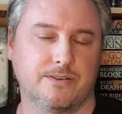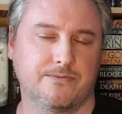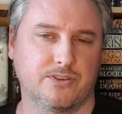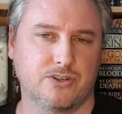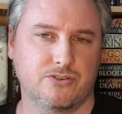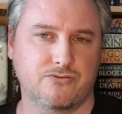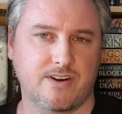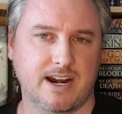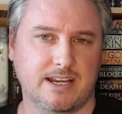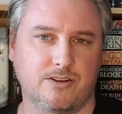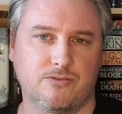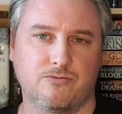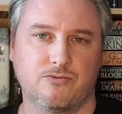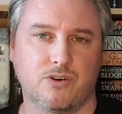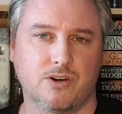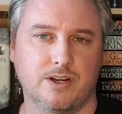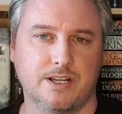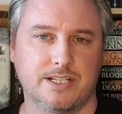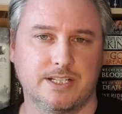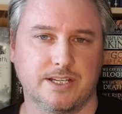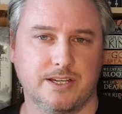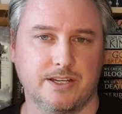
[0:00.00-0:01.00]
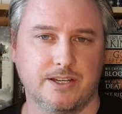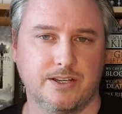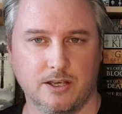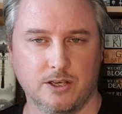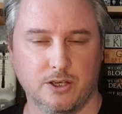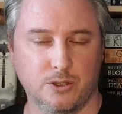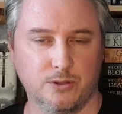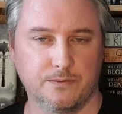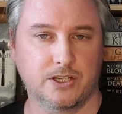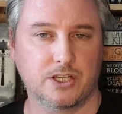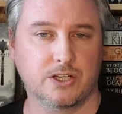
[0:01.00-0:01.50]
of a dragon rider
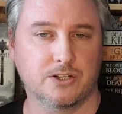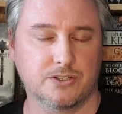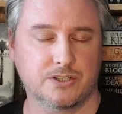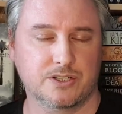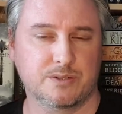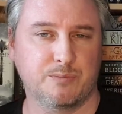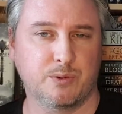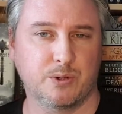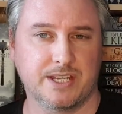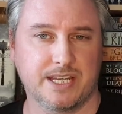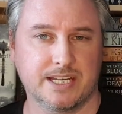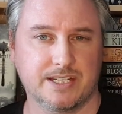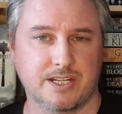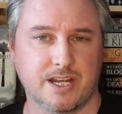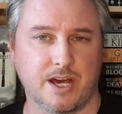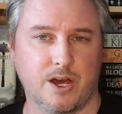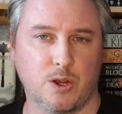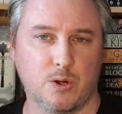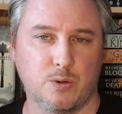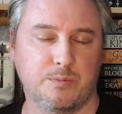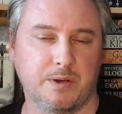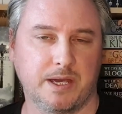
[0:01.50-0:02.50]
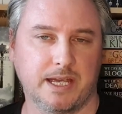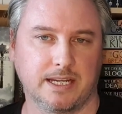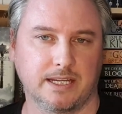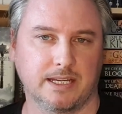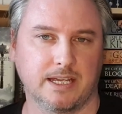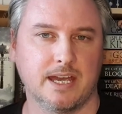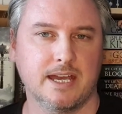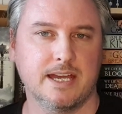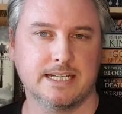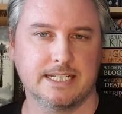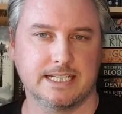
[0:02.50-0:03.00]
who the cook's boy is hoping
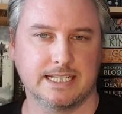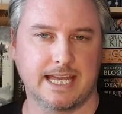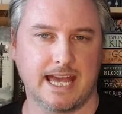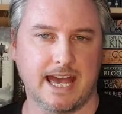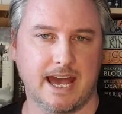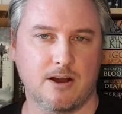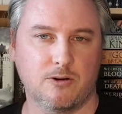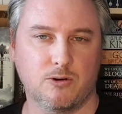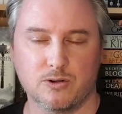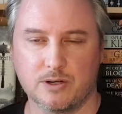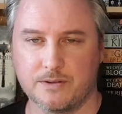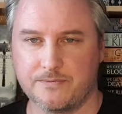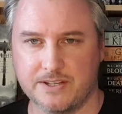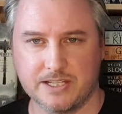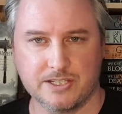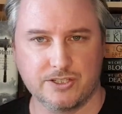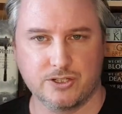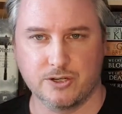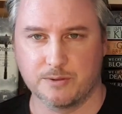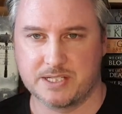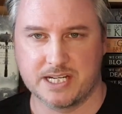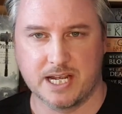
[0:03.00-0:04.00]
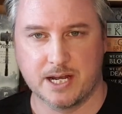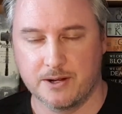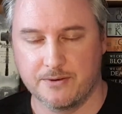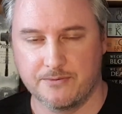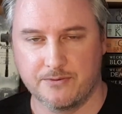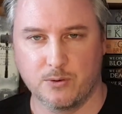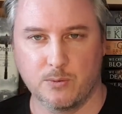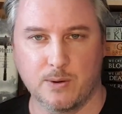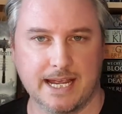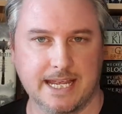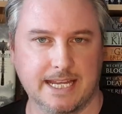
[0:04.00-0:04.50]
to get all of his jobs out of
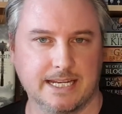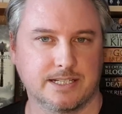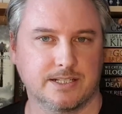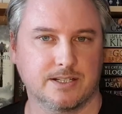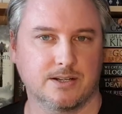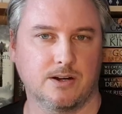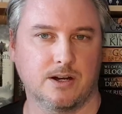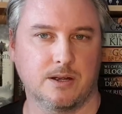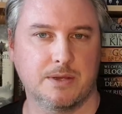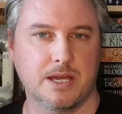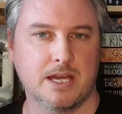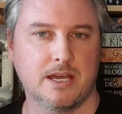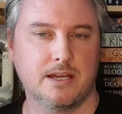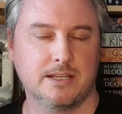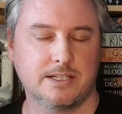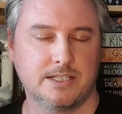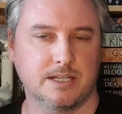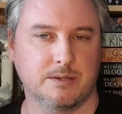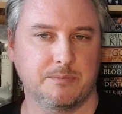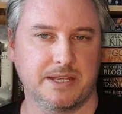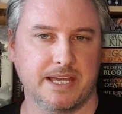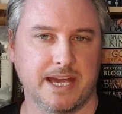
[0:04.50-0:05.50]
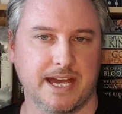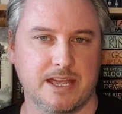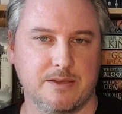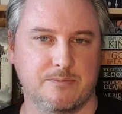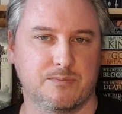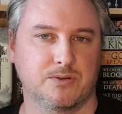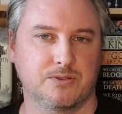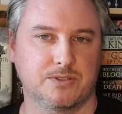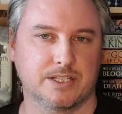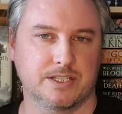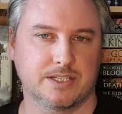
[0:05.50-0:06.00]
the way in time to be
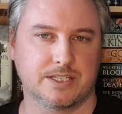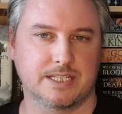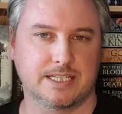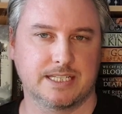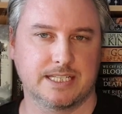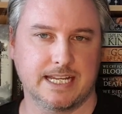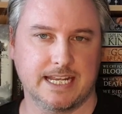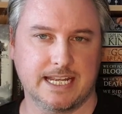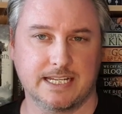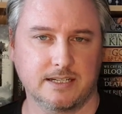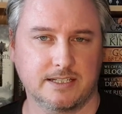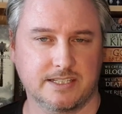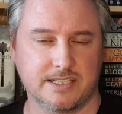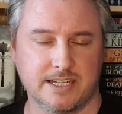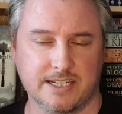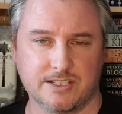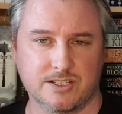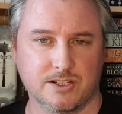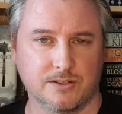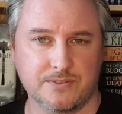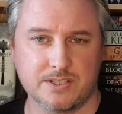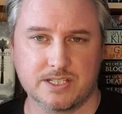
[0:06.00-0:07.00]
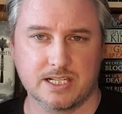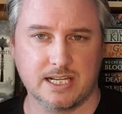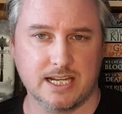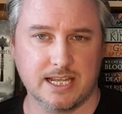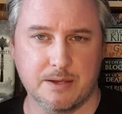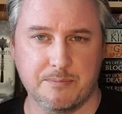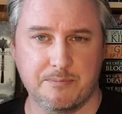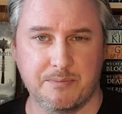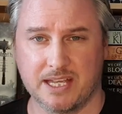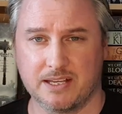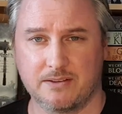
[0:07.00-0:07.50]
able to see because it's obviously a
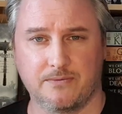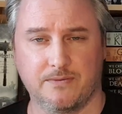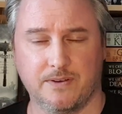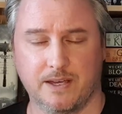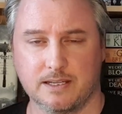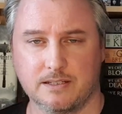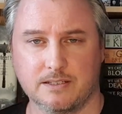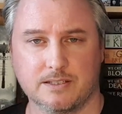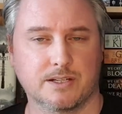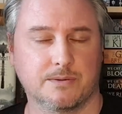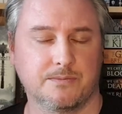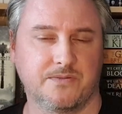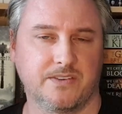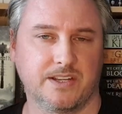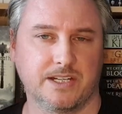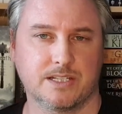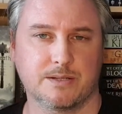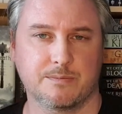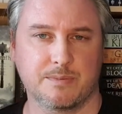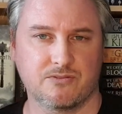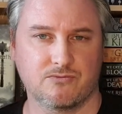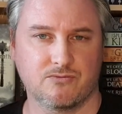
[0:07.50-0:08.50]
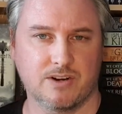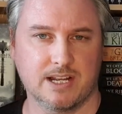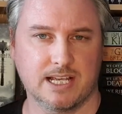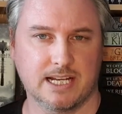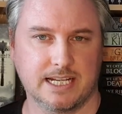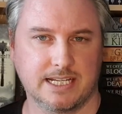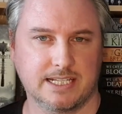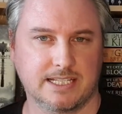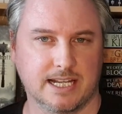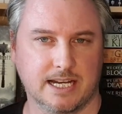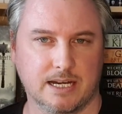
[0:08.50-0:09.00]
big thing, something to be
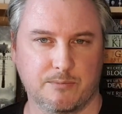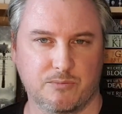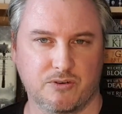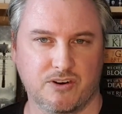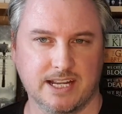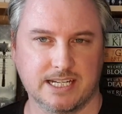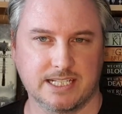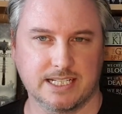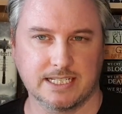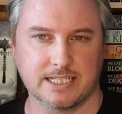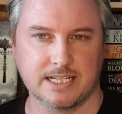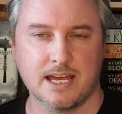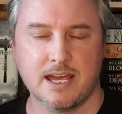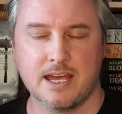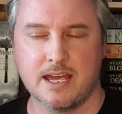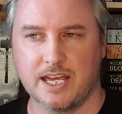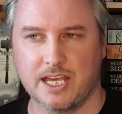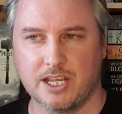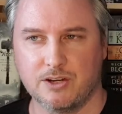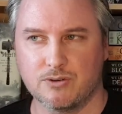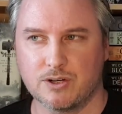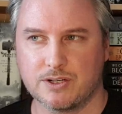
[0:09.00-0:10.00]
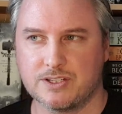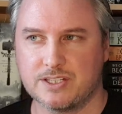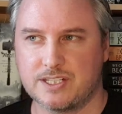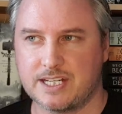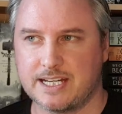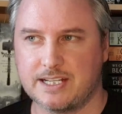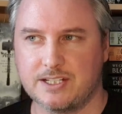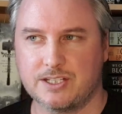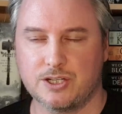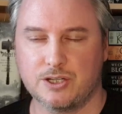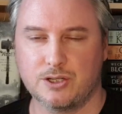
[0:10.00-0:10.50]
really celebrated. He runs
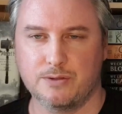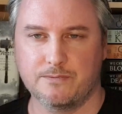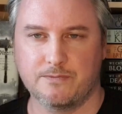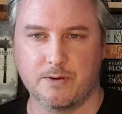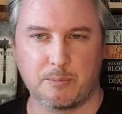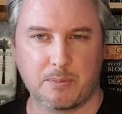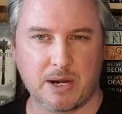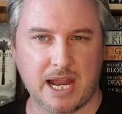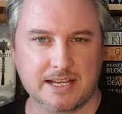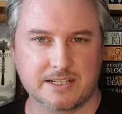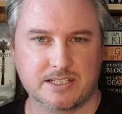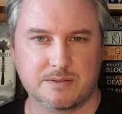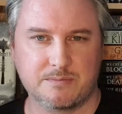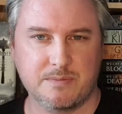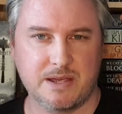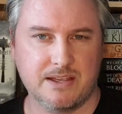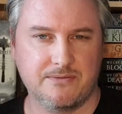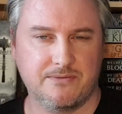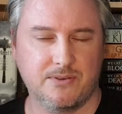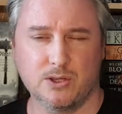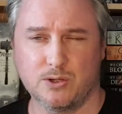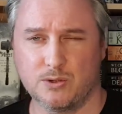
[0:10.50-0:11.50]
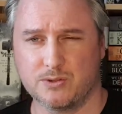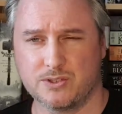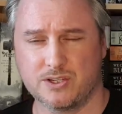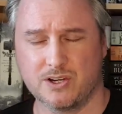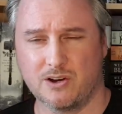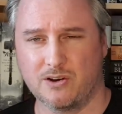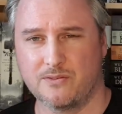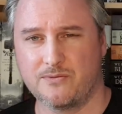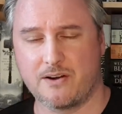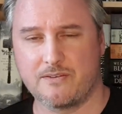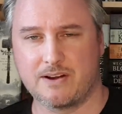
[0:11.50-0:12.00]
into the blacksmith, who's
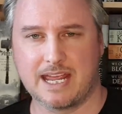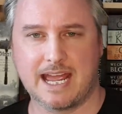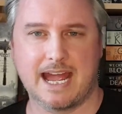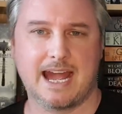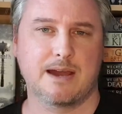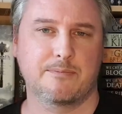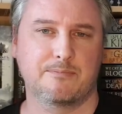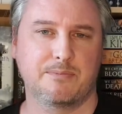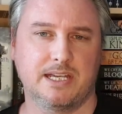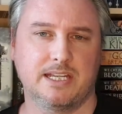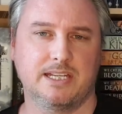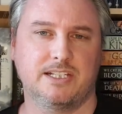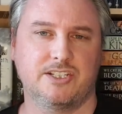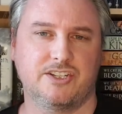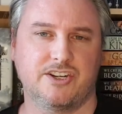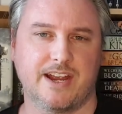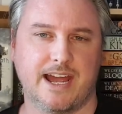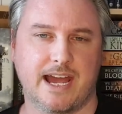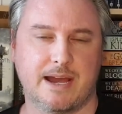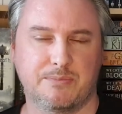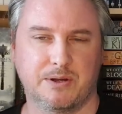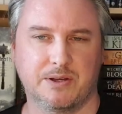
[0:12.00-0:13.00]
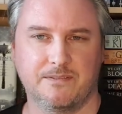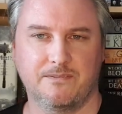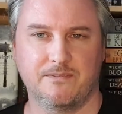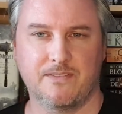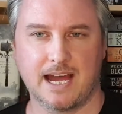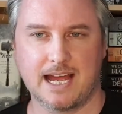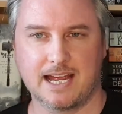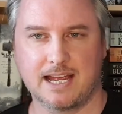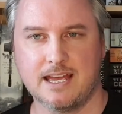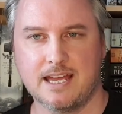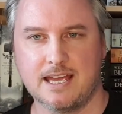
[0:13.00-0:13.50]
not a very happy chap, and
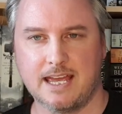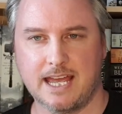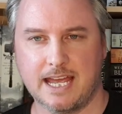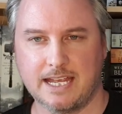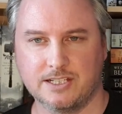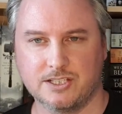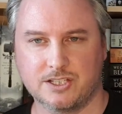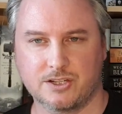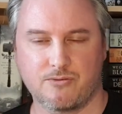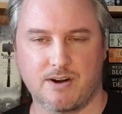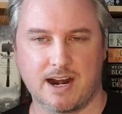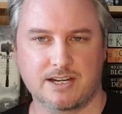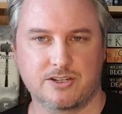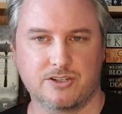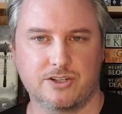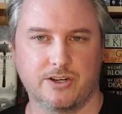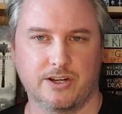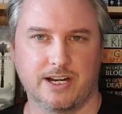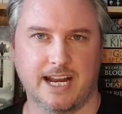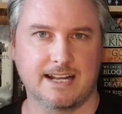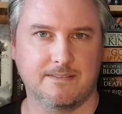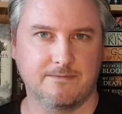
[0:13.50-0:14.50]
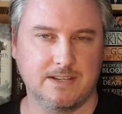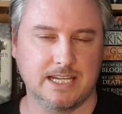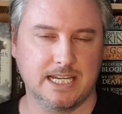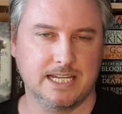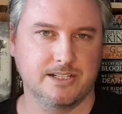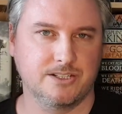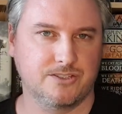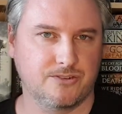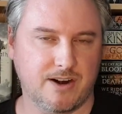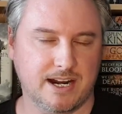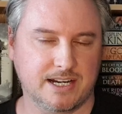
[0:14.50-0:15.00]
that interaction and the
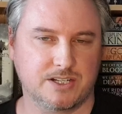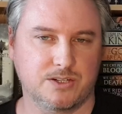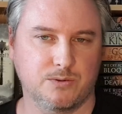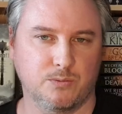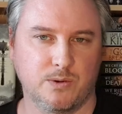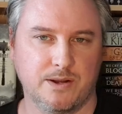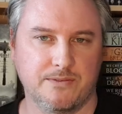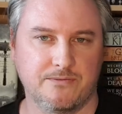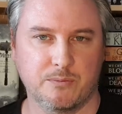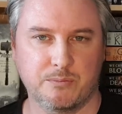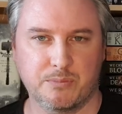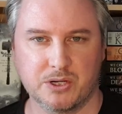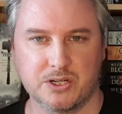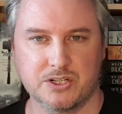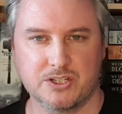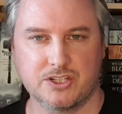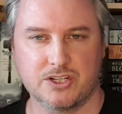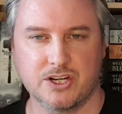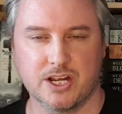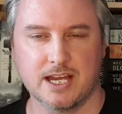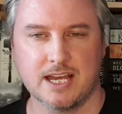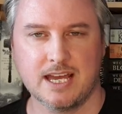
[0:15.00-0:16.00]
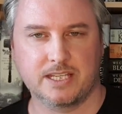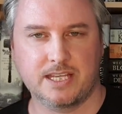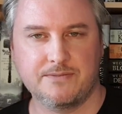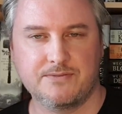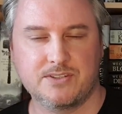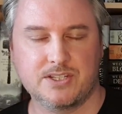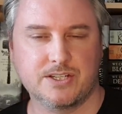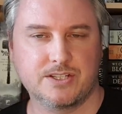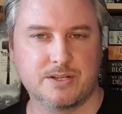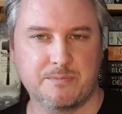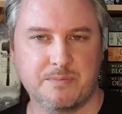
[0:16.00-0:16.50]
interaction with the butcher
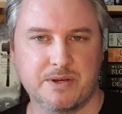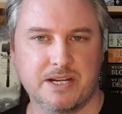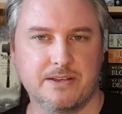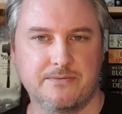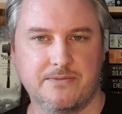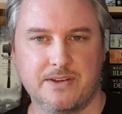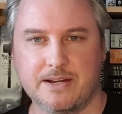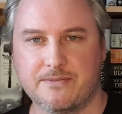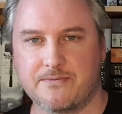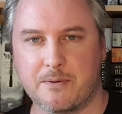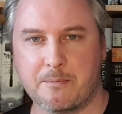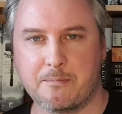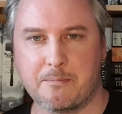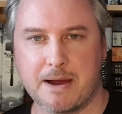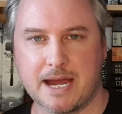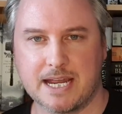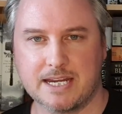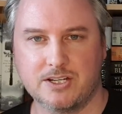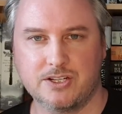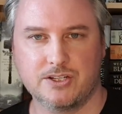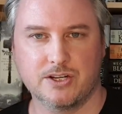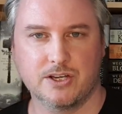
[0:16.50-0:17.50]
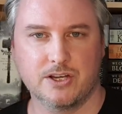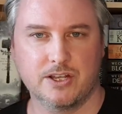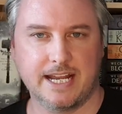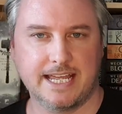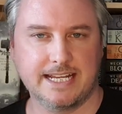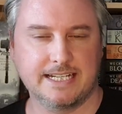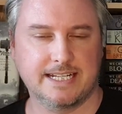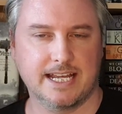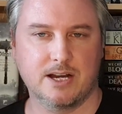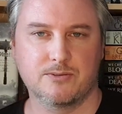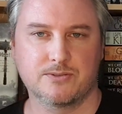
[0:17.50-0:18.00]
gives us a bit of information.
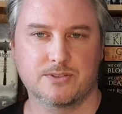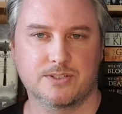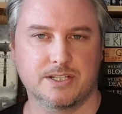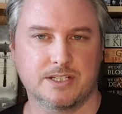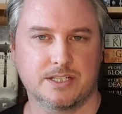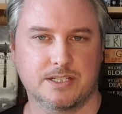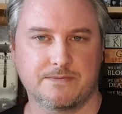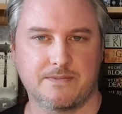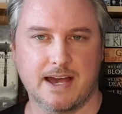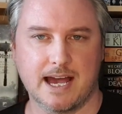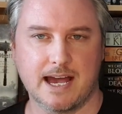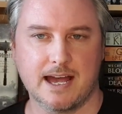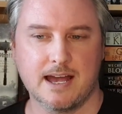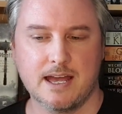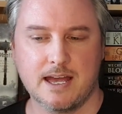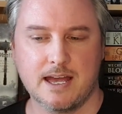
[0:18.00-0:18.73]
It tells us that